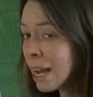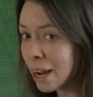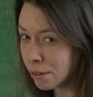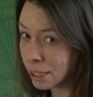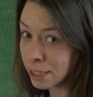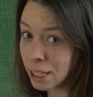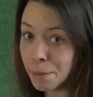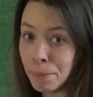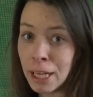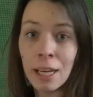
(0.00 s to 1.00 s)
Now, it's
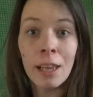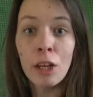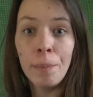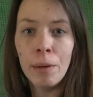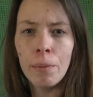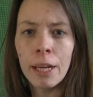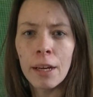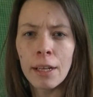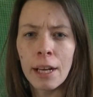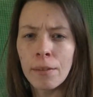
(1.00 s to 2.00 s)
going to be a little bit
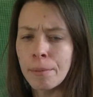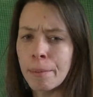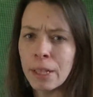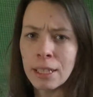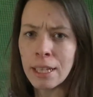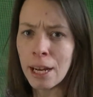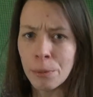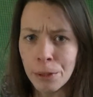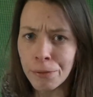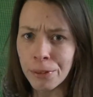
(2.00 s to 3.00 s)
weird. I don't remember the
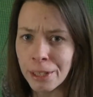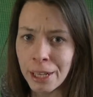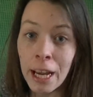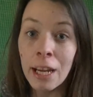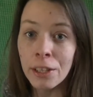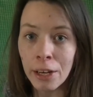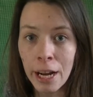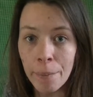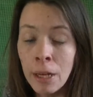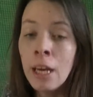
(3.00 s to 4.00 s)
exact word for it,
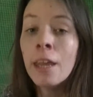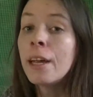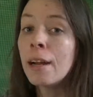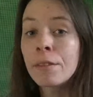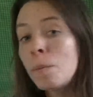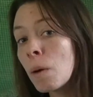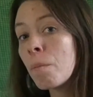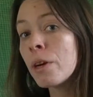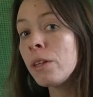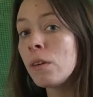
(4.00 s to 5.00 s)
anagram that I've come
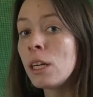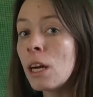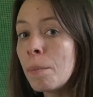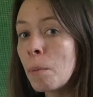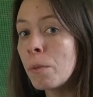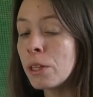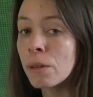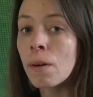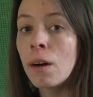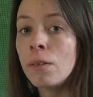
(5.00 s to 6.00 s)
up with. You can come up with
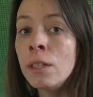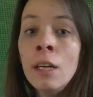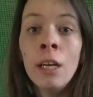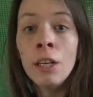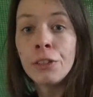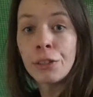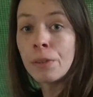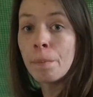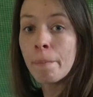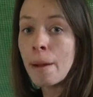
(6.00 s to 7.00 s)
your own. To
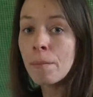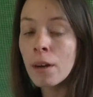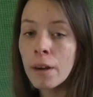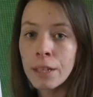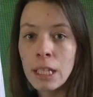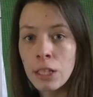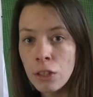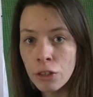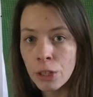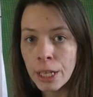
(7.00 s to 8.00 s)
remember all these
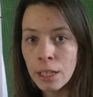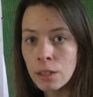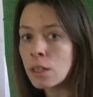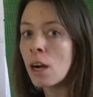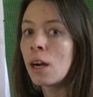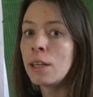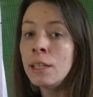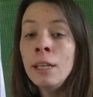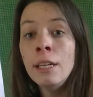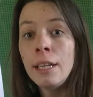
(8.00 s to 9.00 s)
nutrients
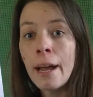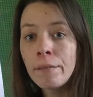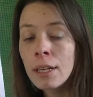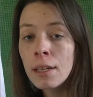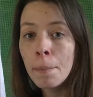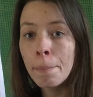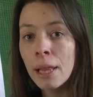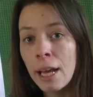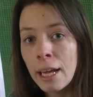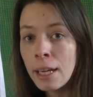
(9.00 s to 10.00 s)
are never
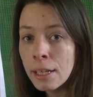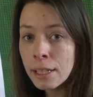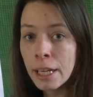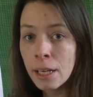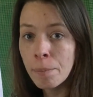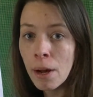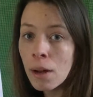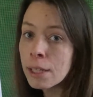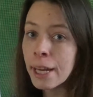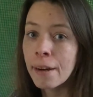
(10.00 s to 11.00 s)
play
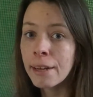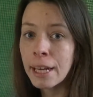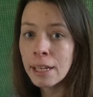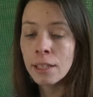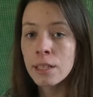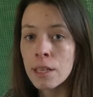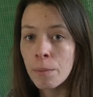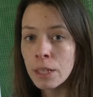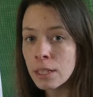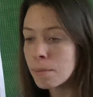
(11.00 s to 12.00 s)
kickball carrying
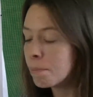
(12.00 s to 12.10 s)
someone's